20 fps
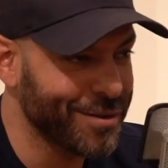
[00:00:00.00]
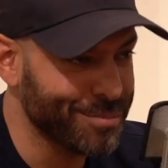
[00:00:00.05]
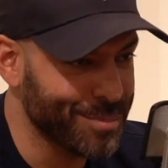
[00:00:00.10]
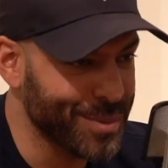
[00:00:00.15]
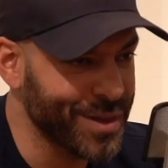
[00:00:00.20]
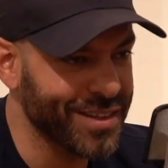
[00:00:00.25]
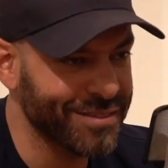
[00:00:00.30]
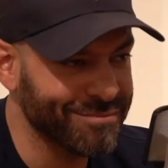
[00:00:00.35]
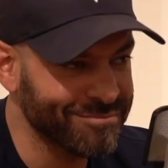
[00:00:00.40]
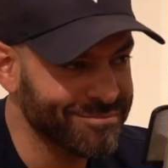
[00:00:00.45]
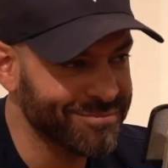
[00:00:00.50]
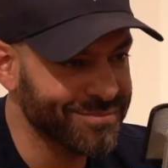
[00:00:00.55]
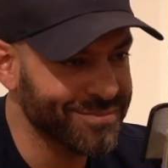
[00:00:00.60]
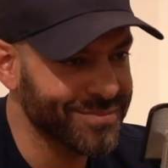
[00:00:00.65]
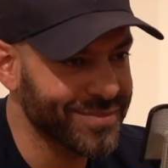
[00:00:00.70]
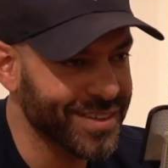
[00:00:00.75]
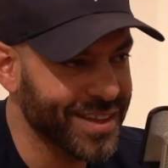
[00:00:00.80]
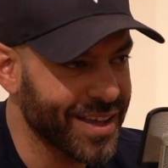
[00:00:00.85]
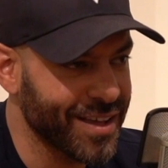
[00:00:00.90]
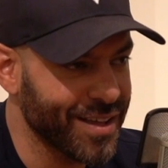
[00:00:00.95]
But
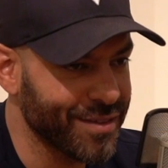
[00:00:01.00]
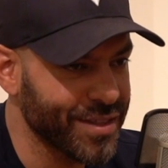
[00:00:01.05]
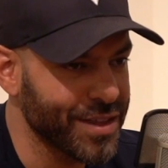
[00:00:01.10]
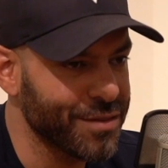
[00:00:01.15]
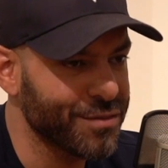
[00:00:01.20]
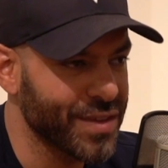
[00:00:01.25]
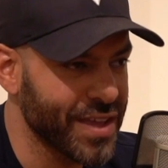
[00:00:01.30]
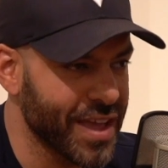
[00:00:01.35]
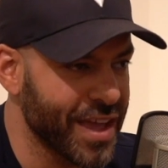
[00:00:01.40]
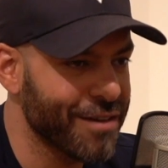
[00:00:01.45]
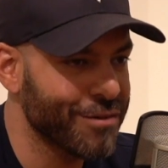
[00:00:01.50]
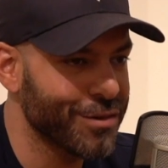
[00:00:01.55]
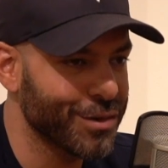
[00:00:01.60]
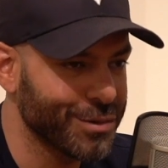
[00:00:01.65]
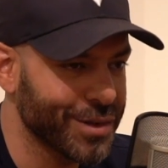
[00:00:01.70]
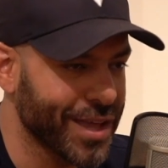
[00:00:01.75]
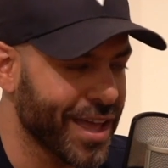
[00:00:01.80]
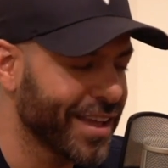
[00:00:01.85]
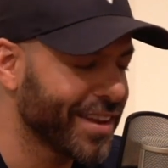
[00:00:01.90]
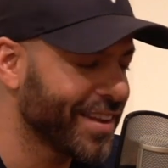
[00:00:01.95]
I think Vieira
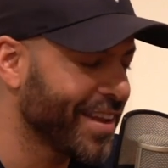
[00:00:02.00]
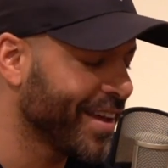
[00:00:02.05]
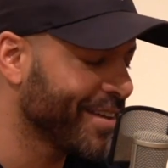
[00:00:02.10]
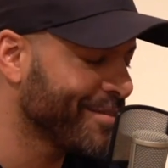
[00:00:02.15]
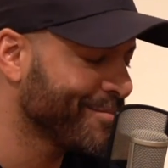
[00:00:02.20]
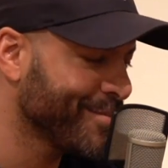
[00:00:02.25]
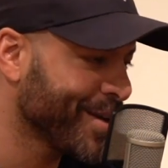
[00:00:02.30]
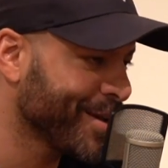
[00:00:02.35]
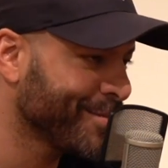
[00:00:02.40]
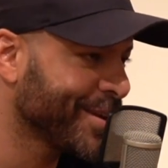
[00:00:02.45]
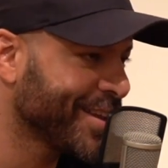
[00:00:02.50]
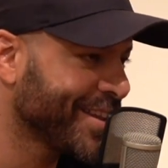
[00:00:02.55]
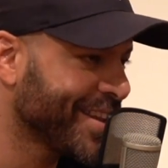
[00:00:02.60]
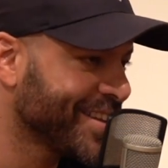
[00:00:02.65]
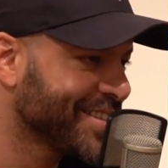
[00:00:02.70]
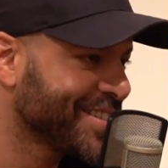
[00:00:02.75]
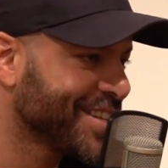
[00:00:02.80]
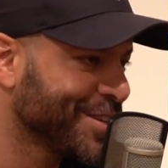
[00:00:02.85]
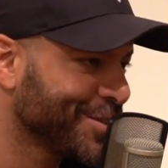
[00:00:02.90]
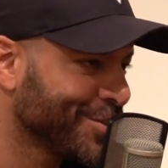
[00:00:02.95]
would get in that, maybe in
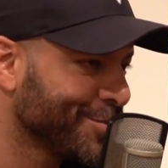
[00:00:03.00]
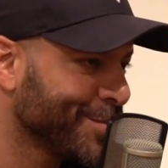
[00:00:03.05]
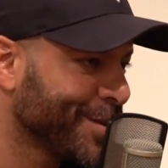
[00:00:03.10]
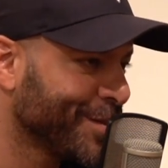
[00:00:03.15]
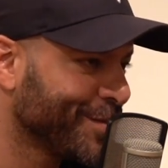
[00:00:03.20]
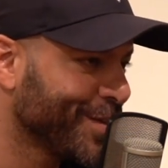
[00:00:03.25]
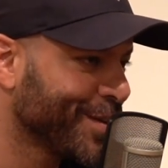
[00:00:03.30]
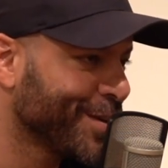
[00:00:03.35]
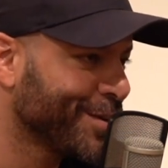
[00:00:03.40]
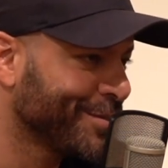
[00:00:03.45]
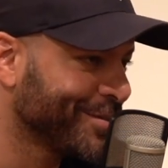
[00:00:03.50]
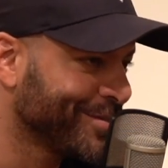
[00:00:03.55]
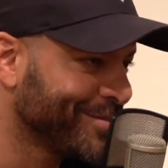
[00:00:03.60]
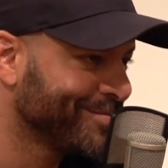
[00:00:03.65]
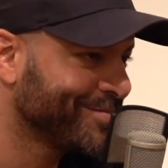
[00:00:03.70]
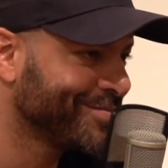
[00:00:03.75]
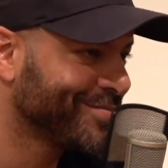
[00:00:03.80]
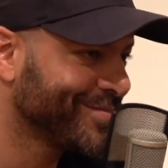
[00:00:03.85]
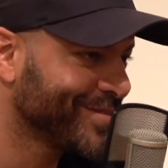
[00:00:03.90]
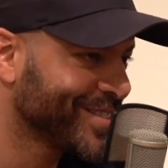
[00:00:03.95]
that central midfield
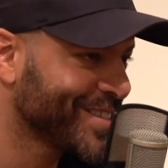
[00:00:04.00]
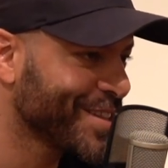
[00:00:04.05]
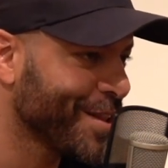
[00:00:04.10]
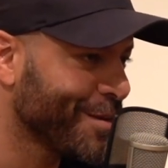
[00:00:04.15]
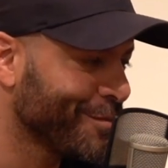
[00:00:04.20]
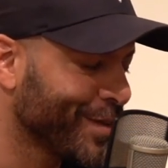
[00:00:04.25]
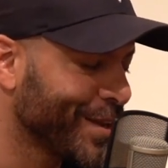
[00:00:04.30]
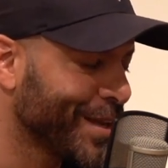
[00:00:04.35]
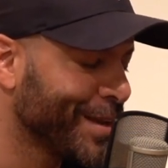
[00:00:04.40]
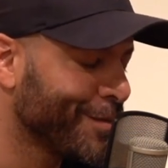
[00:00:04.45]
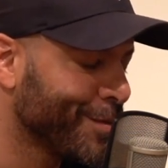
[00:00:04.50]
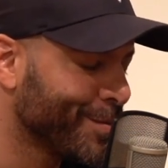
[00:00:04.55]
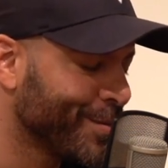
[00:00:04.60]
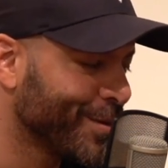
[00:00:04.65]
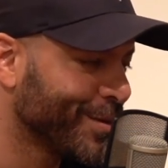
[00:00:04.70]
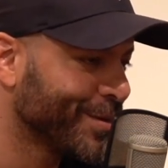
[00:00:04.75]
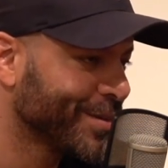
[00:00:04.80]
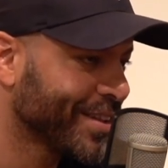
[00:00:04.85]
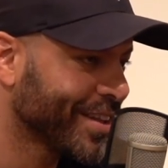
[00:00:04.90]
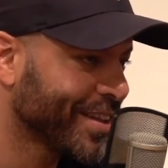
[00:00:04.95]
slot for
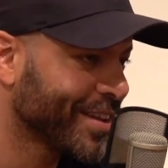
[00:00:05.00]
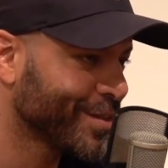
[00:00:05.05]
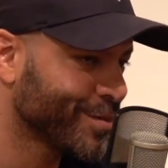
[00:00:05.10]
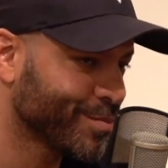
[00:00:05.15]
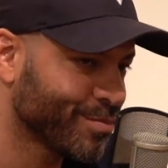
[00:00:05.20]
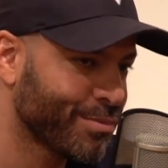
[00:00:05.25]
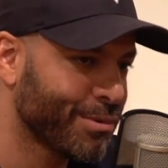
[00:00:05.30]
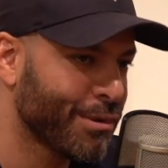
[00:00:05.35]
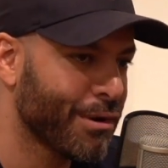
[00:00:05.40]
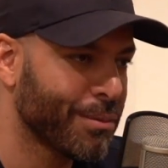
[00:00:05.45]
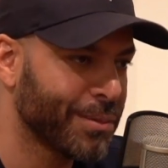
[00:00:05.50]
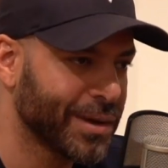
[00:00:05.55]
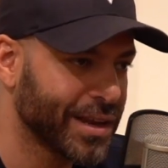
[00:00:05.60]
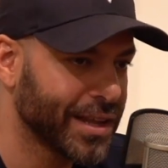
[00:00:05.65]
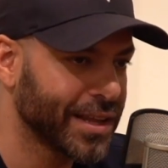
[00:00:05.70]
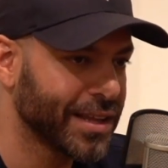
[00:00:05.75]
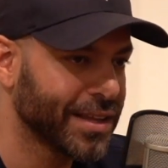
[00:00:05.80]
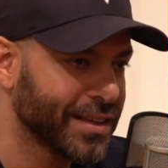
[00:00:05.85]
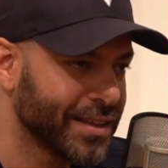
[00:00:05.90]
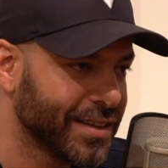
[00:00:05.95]
Liverpool. He's
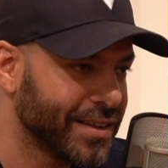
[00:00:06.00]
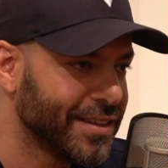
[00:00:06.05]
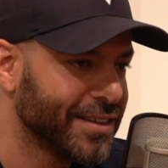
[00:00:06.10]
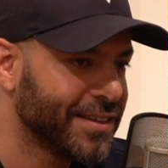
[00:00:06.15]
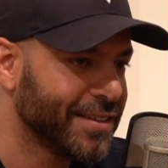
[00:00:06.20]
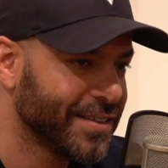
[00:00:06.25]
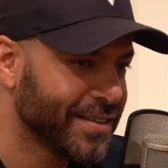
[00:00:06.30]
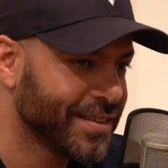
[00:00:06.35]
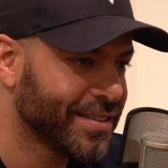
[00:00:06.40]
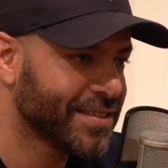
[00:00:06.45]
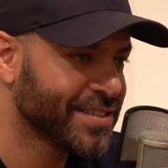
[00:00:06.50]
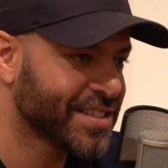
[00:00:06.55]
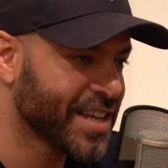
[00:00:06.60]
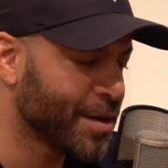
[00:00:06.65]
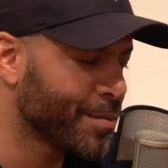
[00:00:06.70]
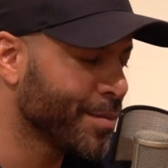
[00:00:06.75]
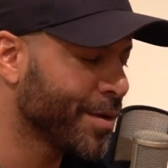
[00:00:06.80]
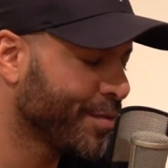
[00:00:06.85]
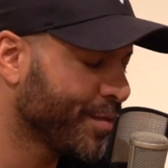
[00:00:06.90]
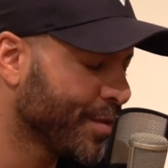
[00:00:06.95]
probably
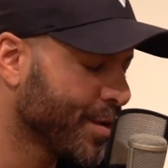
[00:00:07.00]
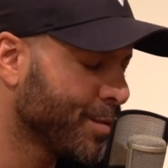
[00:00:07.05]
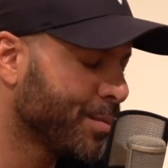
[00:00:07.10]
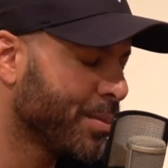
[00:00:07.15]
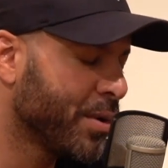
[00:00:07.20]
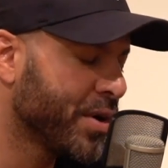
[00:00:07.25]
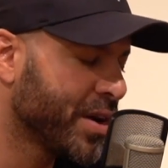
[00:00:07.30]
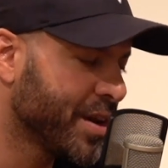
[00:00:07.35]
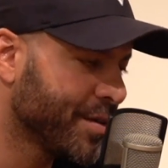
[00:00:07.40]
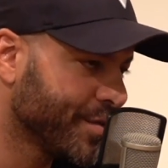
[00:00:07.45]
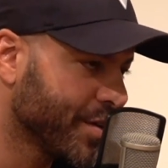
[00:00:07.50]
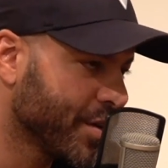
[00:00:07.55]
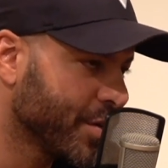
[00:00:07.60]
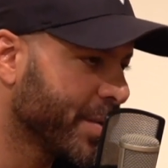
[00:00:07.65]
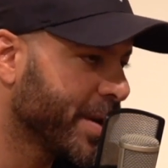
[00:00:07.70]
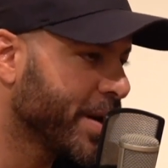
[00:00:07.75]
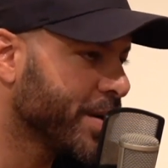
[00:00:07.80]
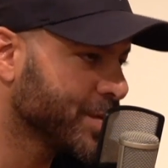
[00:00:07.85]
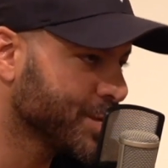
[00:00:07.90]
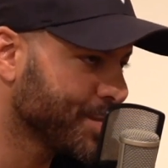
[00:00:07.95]
centre midfield point of view.
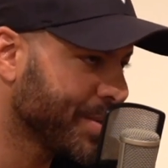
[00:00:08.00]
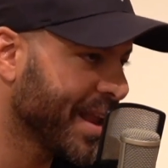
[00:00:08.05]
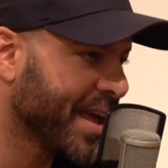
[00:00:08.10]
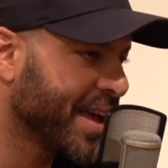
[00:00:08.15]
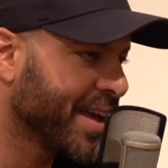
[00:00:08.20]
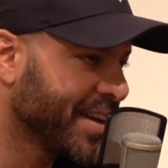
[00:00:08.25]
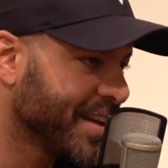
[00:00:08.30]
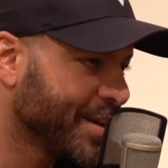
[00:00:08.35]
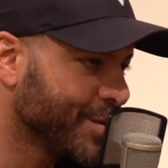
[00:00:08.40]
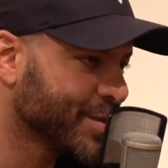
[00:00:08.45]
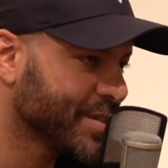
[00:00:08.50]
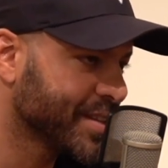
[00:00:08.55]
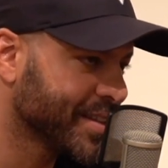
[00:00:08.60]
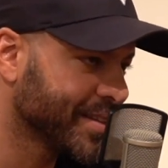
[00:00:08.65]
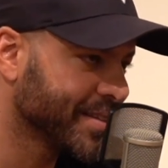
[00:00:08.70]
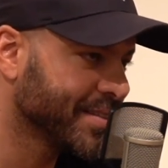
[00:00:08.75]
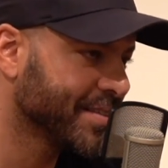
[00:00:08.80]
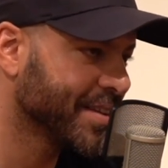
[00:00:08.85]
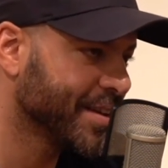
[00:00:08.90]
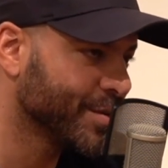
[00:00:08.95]
When I was playing, he was
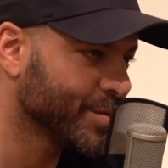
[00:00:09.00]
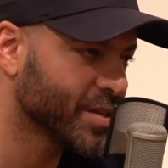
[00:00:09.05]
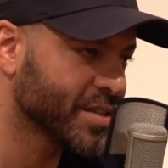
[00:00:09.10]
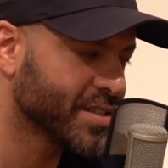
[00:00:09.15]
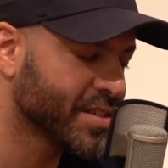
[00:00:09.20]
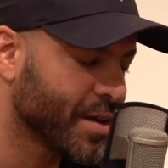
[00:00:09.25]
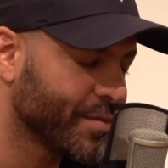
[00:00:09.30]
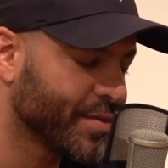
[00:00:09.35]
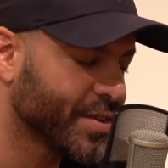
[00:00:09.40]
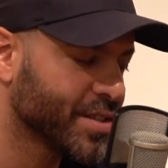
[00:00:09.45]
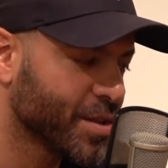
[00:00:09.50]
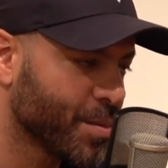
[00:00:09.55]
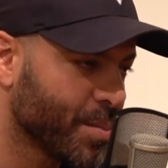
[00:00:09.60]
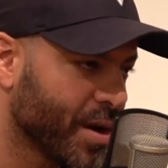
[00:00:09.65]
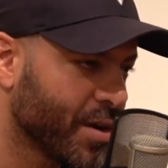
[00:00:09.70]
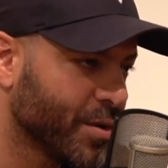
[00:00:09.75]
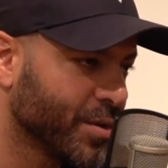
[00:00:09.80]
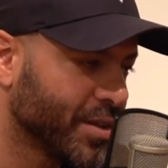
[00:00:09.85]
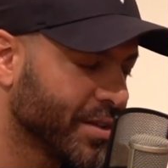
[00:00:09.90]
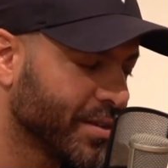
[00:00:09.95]
the toughest
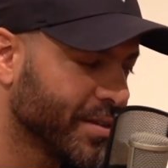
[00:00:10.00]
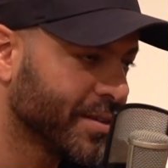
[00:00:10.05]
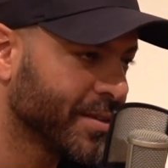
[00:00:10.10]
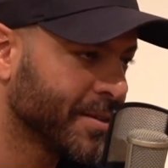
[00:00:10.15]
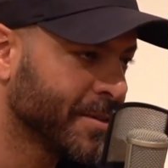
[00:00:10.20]
opponent.